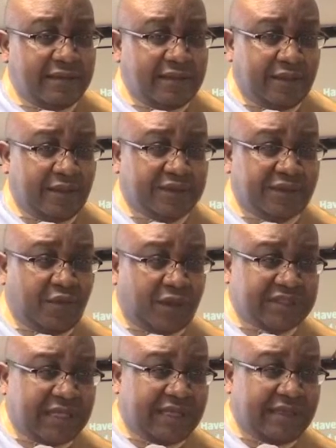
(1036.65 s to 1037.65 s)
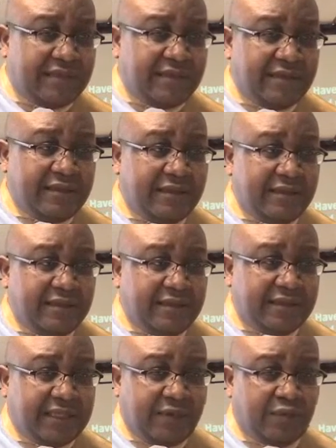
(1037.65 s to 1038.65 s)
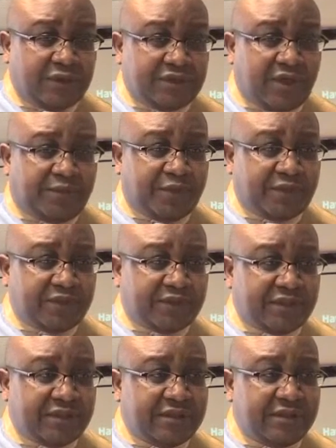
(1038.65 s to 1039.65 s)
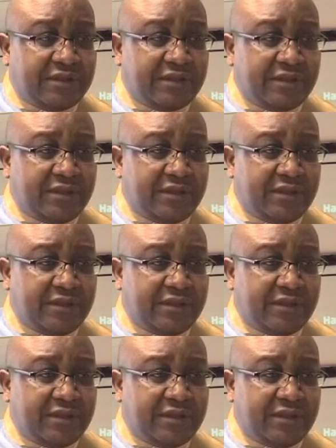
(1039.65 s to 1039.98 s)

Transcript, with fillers: There was the water that was not producing